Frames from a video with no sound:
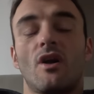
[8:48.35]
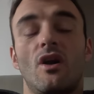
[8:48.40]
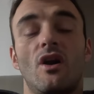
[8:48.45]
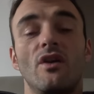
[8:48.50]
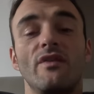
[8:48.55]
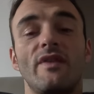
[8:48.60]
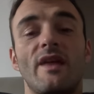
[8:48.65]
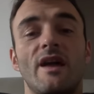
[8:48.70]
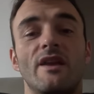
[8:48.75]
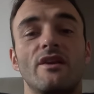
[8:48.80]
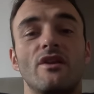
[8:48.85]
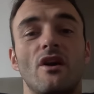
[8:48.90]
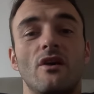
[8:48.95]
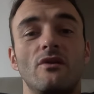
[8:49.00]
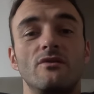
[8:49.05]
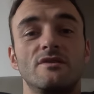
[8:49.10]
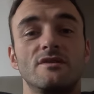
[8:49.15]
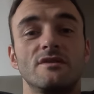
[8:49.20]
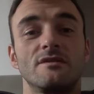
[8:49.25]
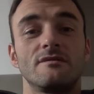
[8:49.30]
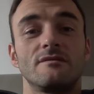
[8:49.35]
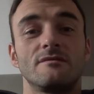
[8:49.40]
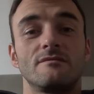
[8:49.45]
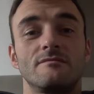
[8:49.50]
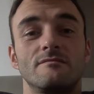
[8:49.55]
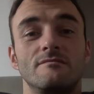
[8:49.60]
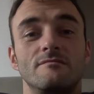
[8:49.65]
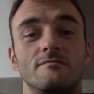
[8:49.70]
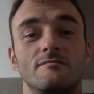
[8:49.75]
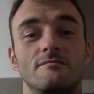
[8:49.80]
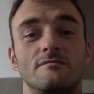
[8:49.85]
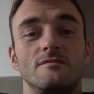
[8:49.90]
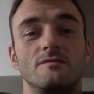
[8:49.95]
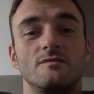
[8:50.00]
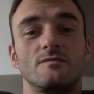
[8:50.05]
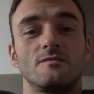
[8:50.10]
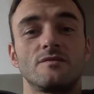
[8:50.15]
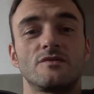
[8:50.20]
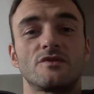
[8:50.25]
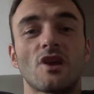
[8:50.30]
On that note,
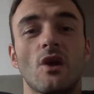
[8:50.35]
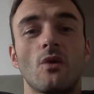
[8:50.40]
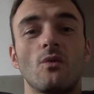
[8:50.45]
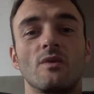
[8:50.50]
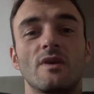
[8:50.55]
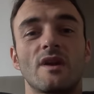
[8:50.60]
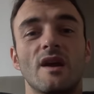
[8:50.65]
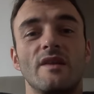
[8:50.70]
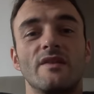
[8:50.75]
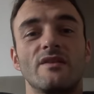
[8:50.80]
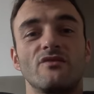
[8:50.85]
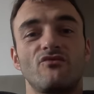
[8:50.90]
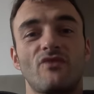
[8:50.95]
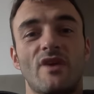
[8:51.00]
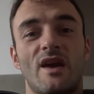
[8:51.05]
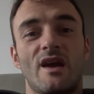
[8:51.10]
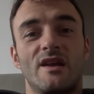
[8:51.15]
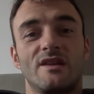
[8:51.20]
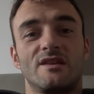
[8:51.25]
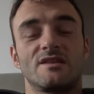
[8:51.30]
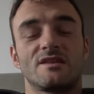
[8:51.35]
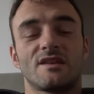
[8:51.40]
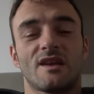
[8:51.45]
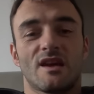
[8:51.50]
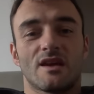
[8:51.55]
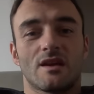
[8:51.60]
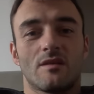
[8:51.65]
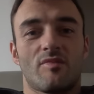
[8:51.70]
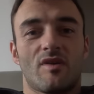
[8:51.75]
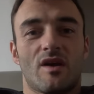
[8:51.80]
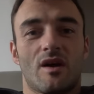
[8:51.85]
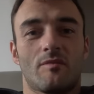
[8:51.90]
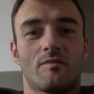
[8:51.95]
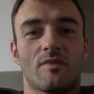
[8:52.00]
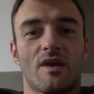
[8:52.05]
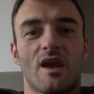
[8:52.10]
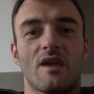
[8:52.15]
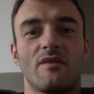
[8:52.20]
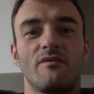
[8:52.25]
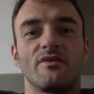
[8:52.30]
don't get the red Tiger
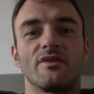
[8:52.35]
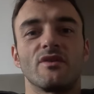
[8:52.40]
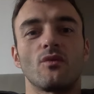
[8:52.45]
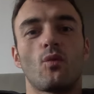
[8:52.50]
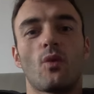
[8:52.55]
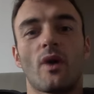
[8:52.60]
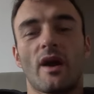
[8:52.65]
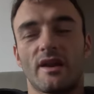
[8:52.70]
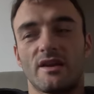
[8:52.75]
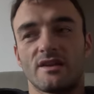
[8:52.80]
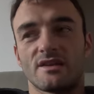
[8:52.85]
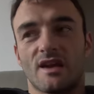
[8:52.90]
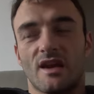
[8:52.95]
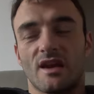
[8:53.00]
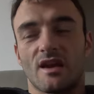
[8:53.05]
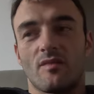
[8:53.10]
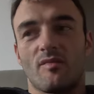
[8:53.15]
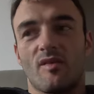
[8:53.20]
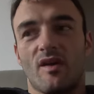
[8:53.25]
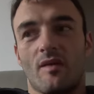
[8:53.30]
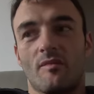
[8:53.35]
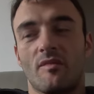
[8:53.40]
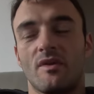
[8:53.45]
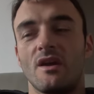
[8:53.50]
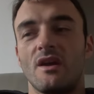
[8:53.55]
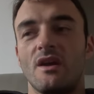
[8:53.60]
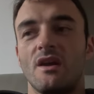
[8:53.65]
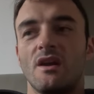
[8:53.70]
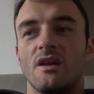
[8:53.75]
Balm, aim for the white Tiger Balm.